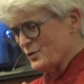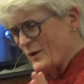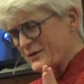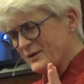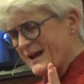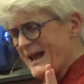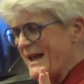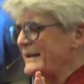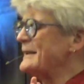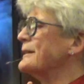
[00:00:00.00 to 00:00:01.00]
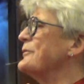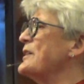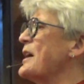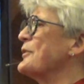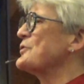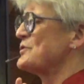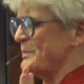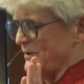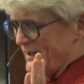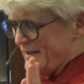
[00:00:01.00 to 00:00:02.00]
to whether any of the others
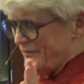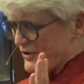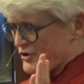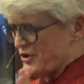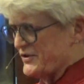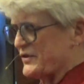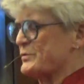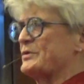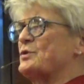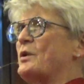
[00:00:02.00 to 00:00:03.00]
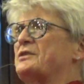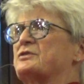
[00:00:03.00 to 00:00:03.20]
believed that Jesus was going